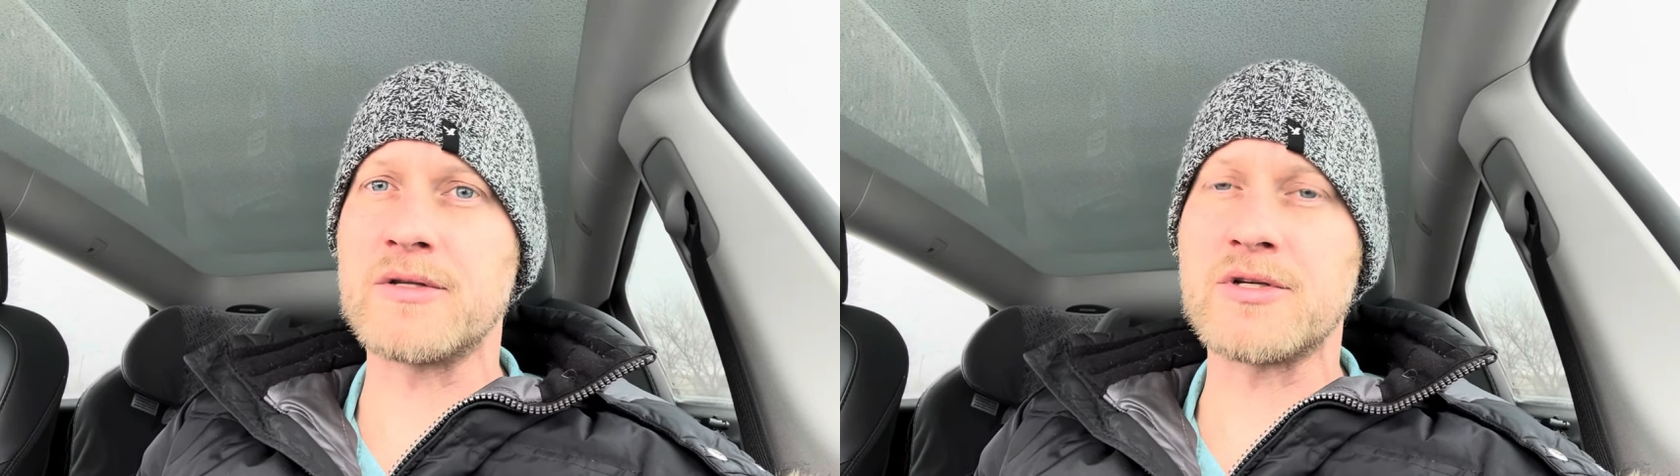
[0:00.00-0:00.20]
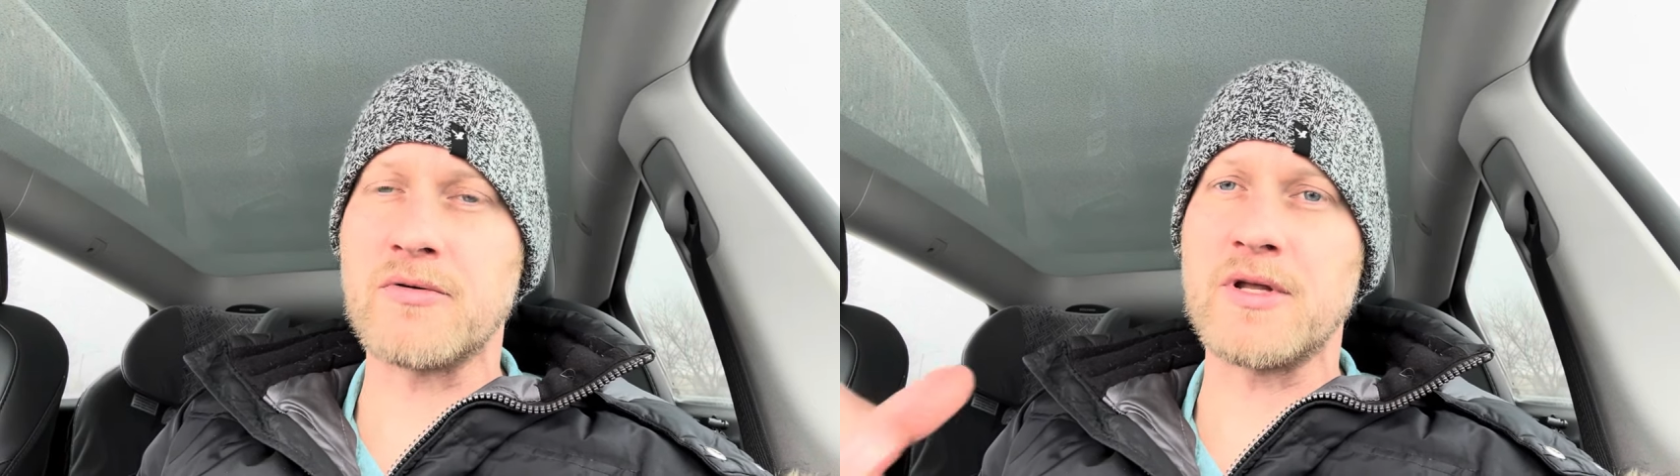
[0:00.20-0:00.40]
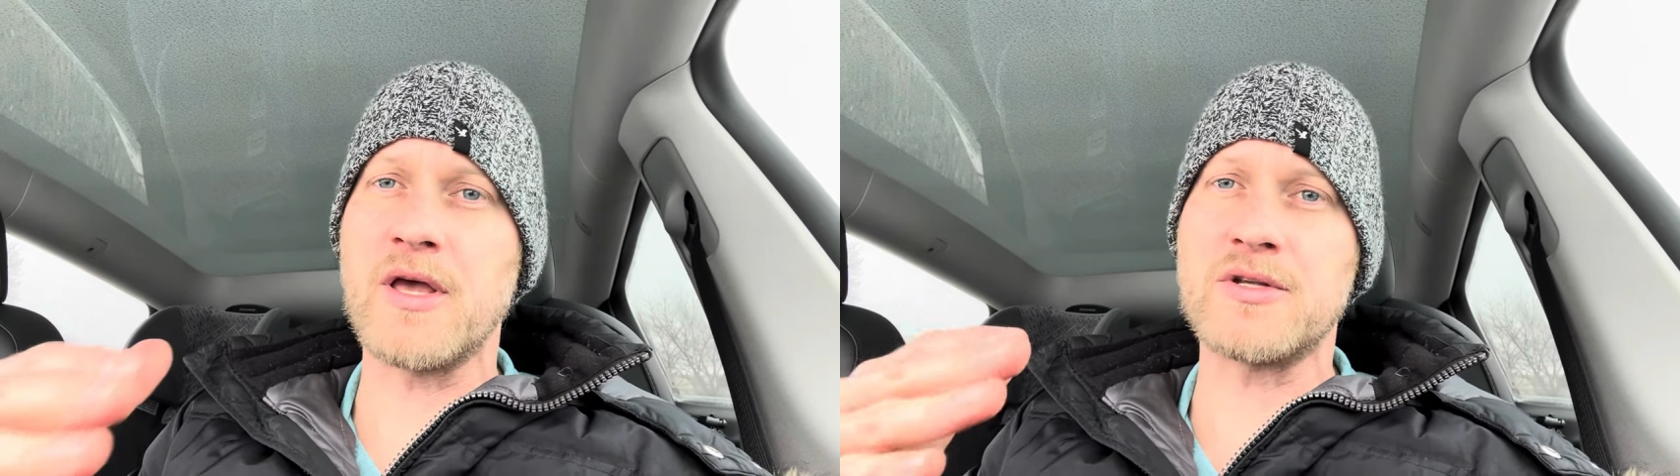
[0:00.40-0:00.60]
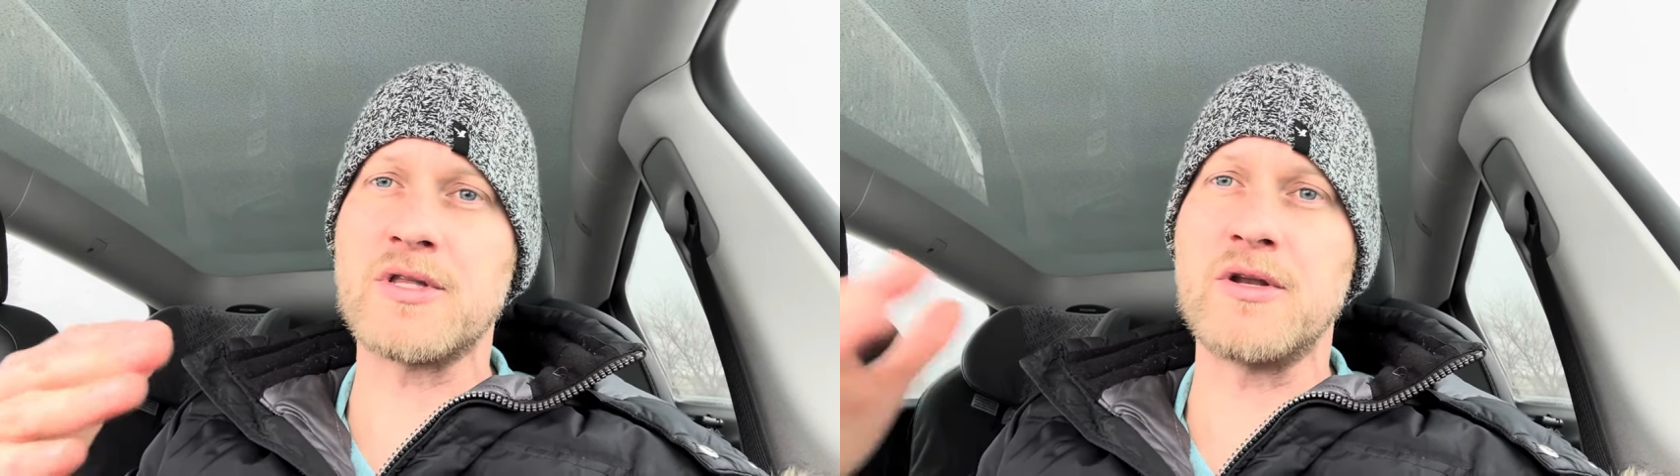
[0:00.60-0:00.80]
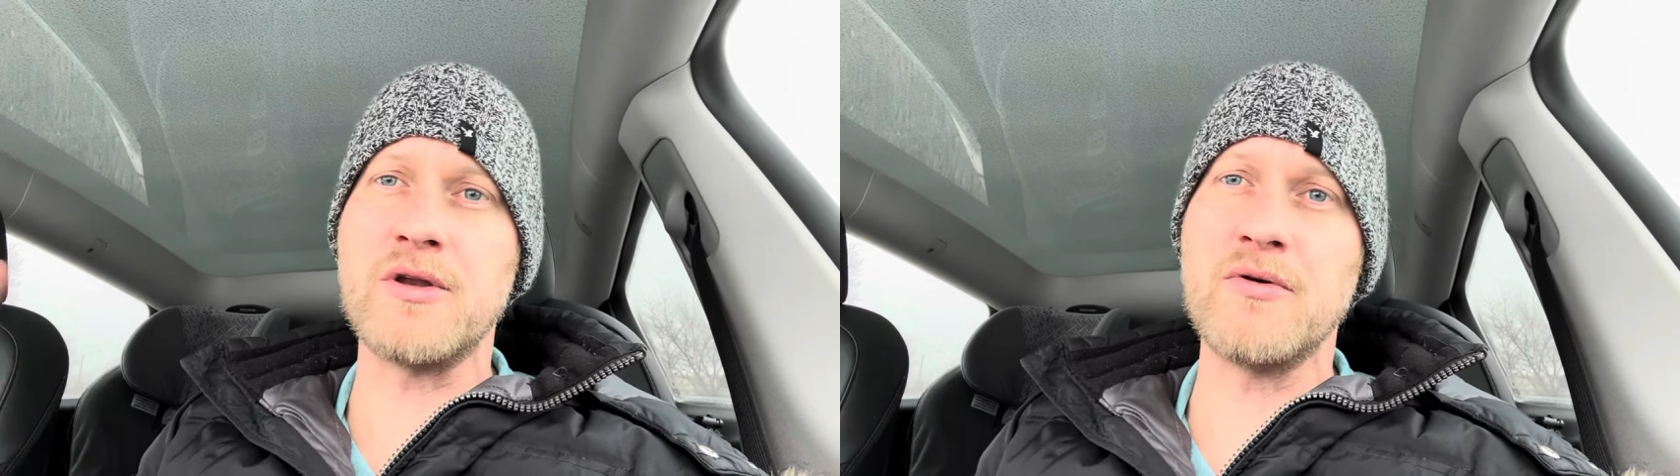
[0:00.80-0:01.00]
So it's
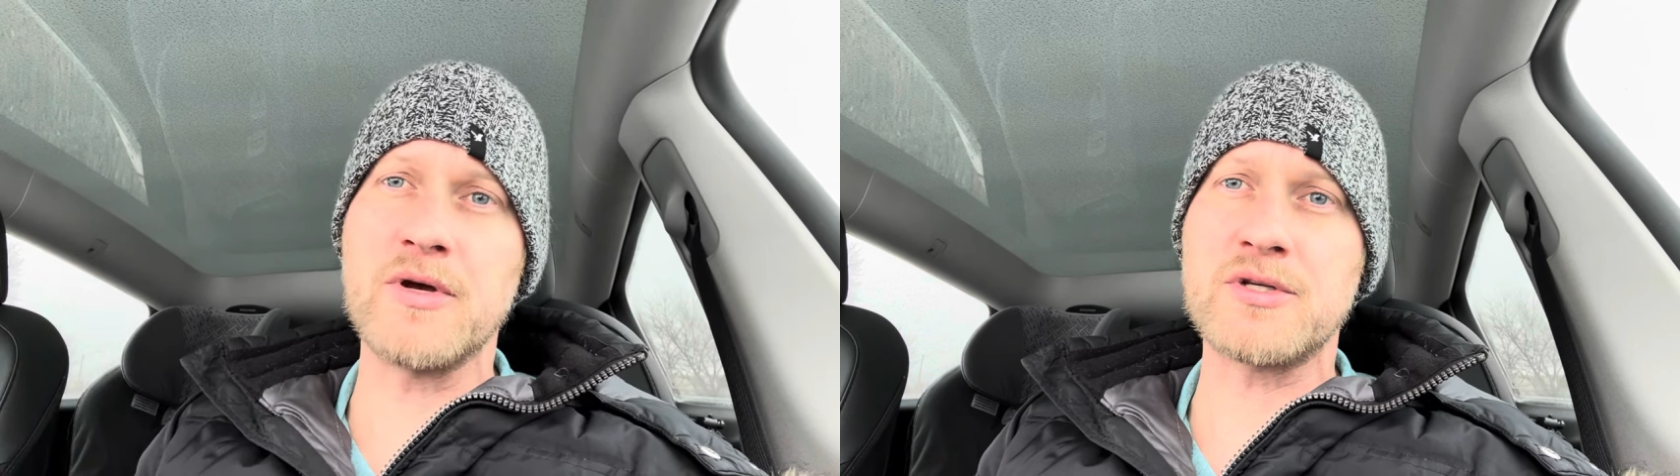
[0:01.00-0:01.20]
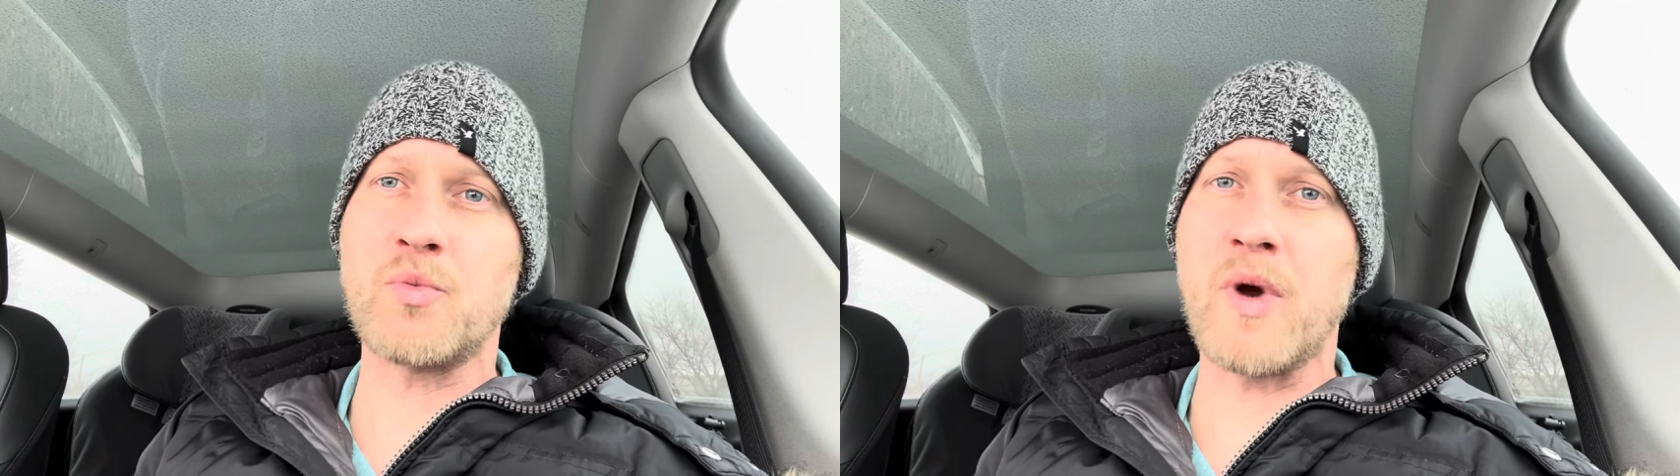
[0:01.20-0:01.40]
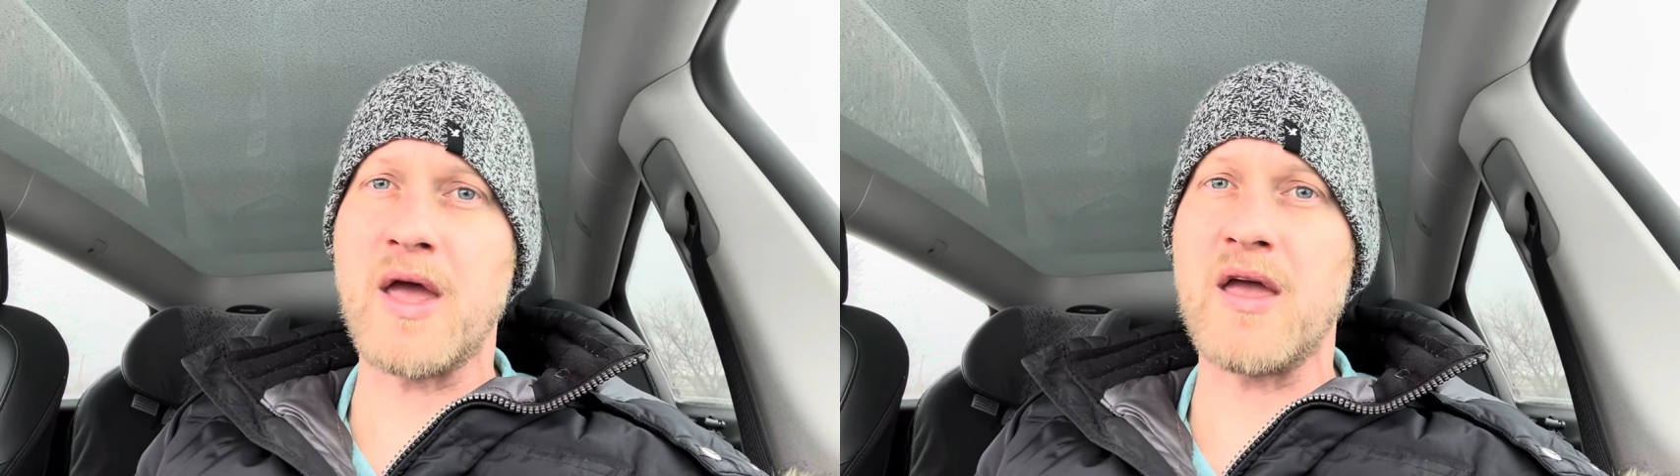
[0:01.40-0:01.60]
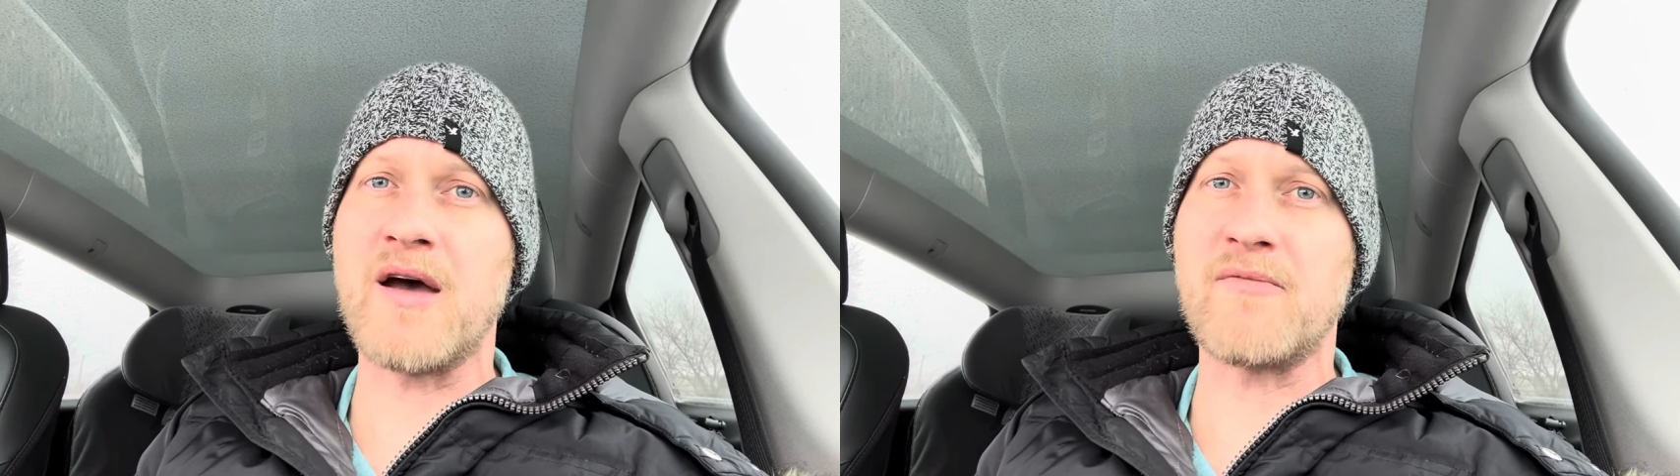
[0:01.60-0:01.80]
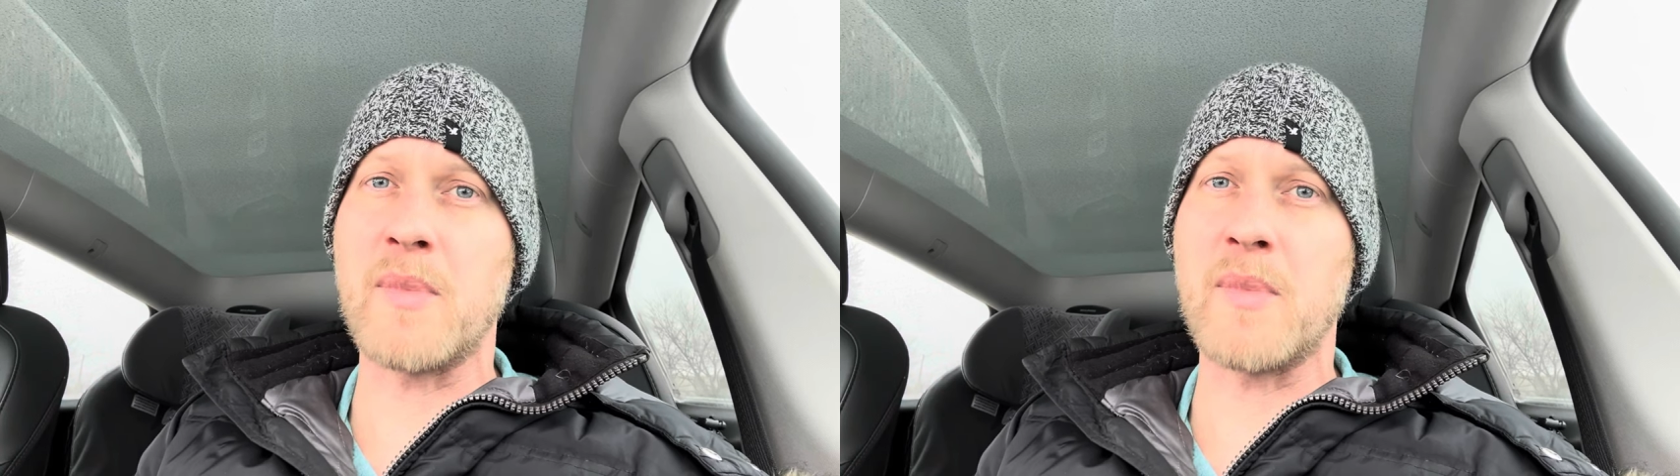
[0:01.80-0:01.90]
the newest way of